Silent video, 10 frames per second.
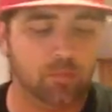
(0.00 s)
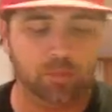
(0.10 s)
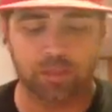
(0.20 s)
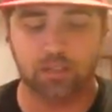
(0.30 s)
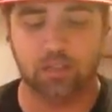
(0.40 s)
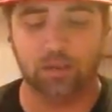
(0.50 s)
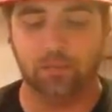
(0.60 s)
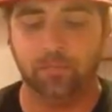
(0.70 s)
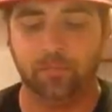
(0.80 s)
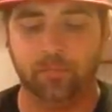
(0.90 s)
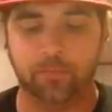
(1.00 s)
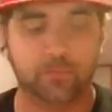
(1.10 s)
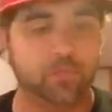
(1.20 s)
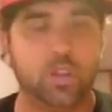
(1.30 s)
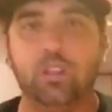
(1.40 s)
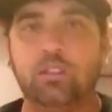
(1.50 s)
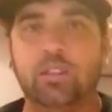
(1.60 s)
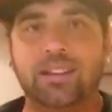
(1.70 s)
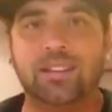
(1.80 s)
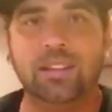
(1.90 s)
But um,
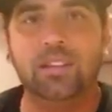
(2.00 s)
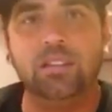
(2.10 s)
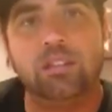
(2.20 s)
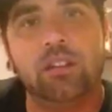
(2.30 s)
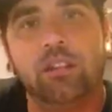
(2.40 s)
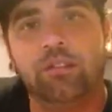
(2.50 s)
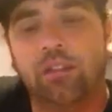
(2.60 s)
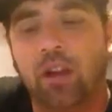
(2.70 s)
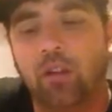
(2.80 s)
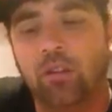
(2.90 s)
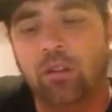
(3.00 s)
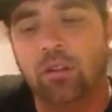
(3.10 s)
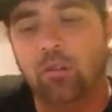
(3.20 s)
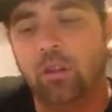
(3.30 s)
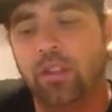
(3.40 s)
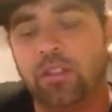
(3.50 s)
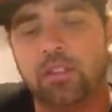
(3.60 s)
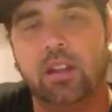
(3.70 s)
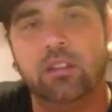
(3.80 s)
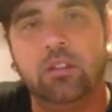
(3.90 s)
that's the easy stuff. Now, one of the things
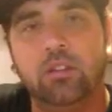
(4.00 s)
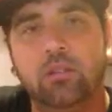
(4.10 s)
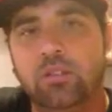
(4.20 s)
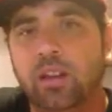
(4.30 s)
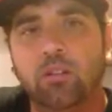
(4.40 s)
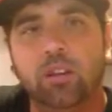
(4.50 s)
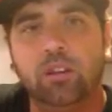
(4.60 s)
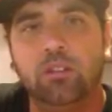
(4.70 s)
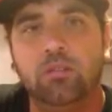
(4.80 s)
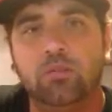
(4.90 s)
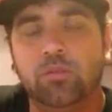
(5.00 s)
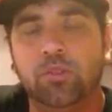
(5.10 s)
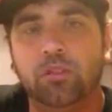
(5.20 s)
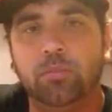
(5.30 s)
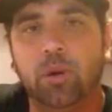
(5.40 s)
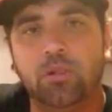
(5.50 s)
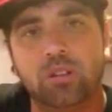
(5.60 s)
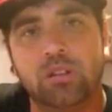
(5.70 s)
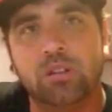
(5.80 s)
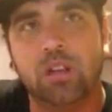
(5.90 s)
I like to do is I don't like to use real
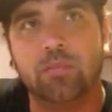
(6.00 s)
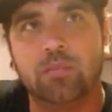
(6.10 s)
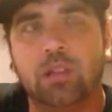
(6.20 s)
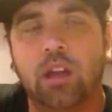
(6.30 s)
postage stamps.